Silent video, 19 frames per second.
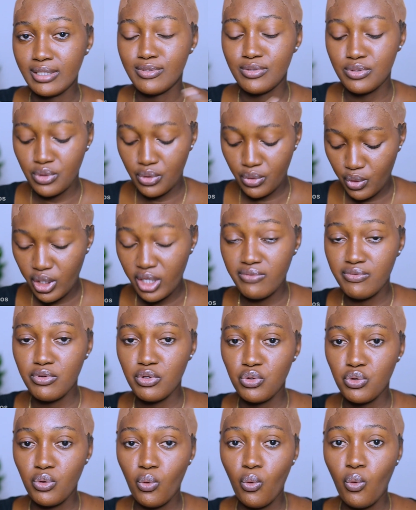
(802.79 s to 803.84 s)
So if
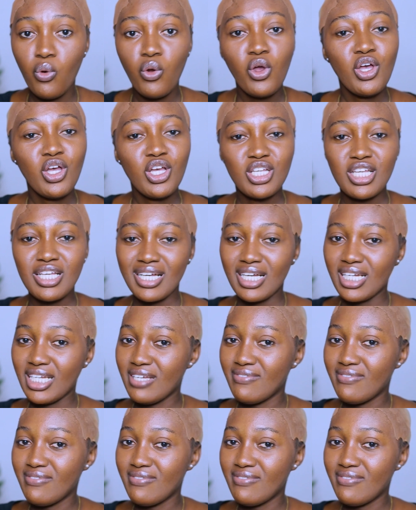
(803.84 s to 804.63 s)
you know, you can